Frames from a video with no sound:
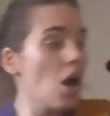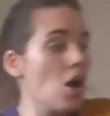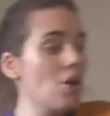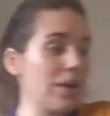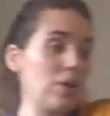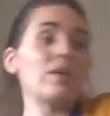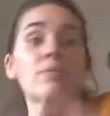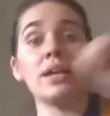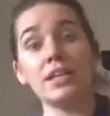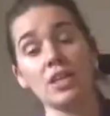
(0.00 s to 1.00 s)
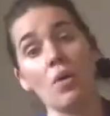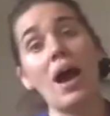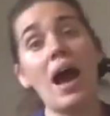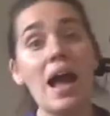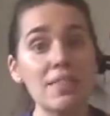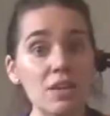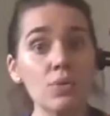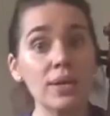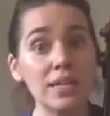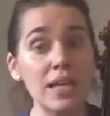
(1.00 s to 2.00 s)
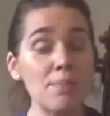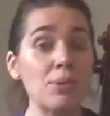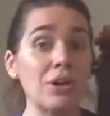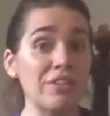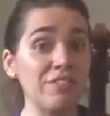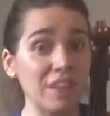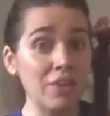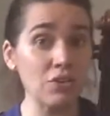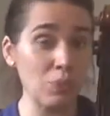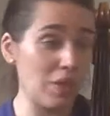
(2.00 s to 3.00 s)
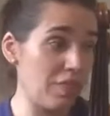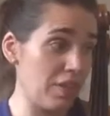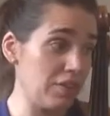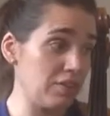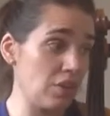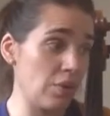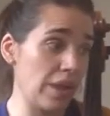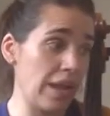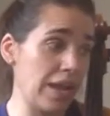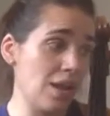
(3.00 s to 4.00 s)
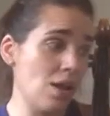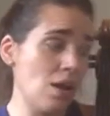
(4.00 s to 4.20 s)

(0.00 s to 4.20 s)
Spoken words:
Okay, we are ready to go. I think we're ready to put our fingers with this, okay?